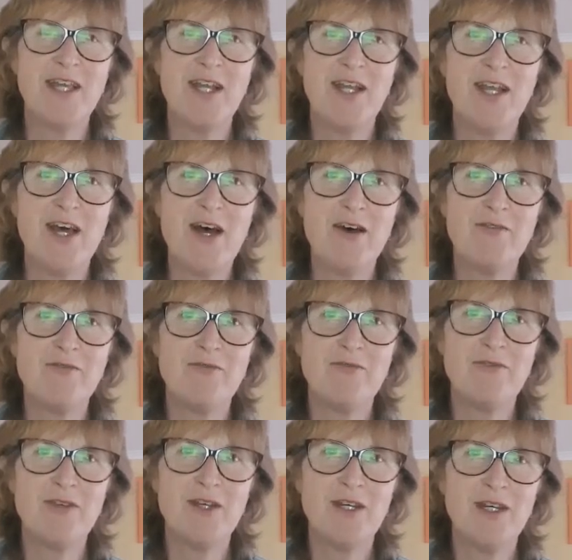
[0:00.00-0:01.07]
in love,
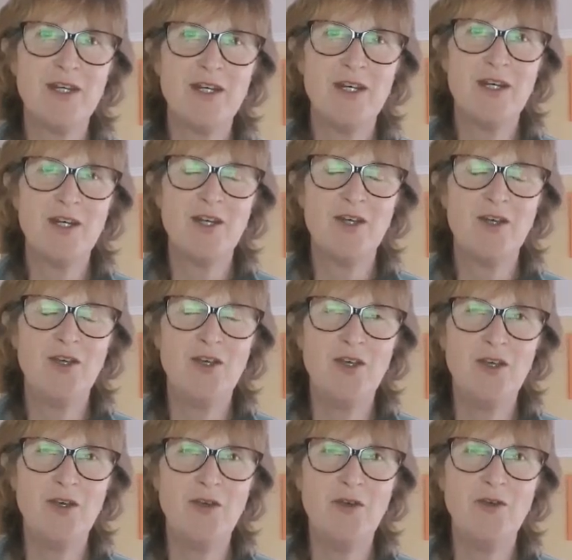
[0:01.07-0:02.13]

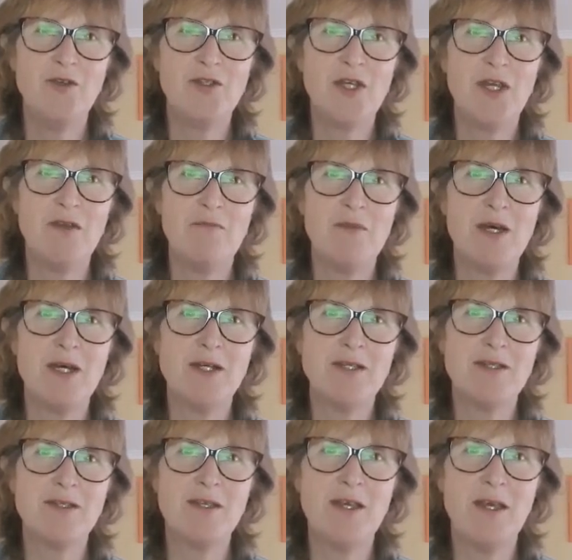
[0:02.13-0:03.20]
huge in
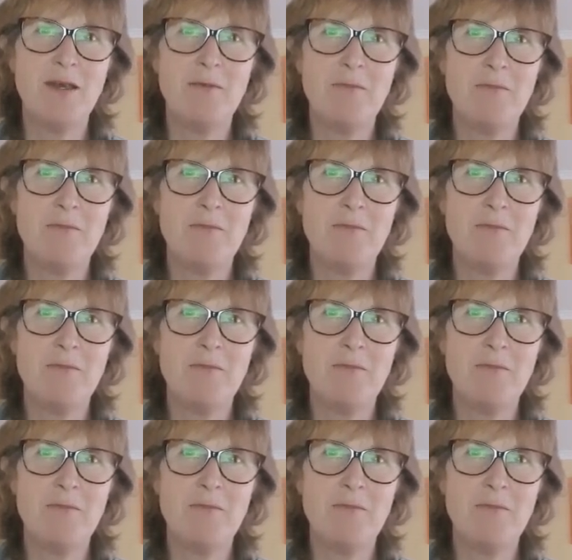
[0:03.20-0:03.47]
mercy.